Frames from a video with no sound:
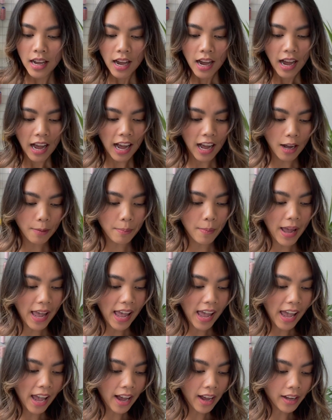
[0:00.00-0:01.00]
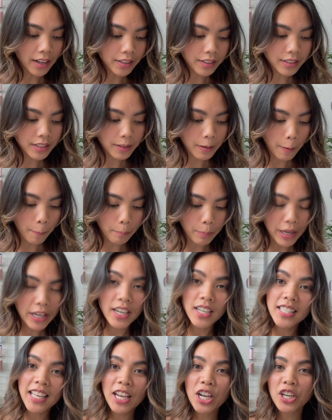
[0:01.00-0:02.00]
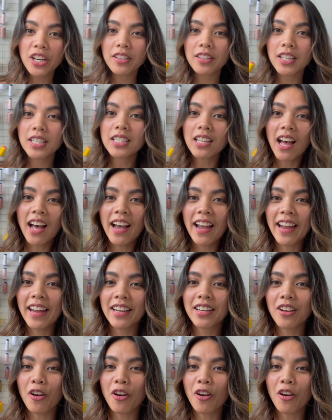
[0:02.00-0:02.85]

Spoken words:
And because I couldn't decide,